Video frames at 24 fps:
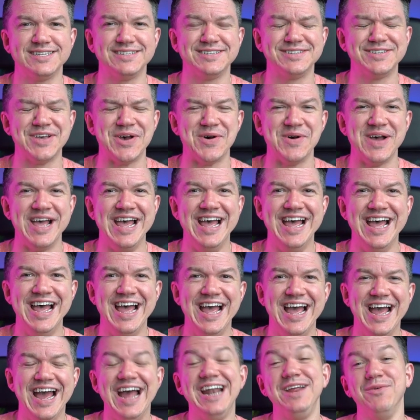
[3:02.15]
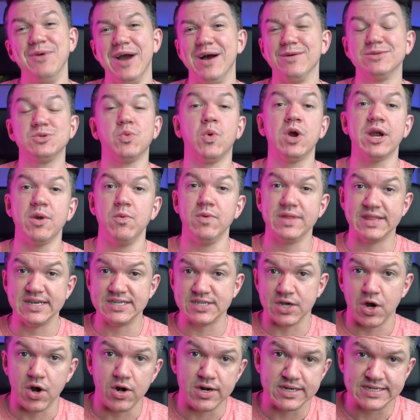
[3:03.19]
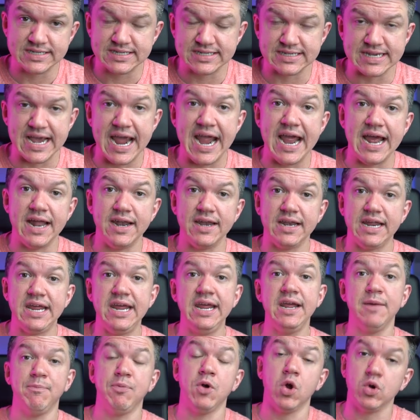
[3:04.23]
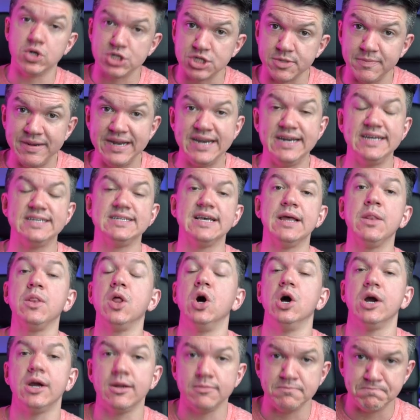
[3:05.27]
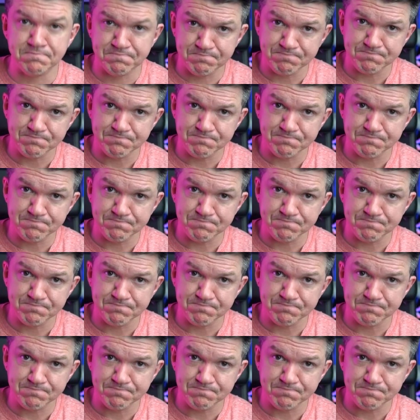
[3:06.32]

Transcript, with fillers: So anyway, I was working with this artist and he approached me and he said, look,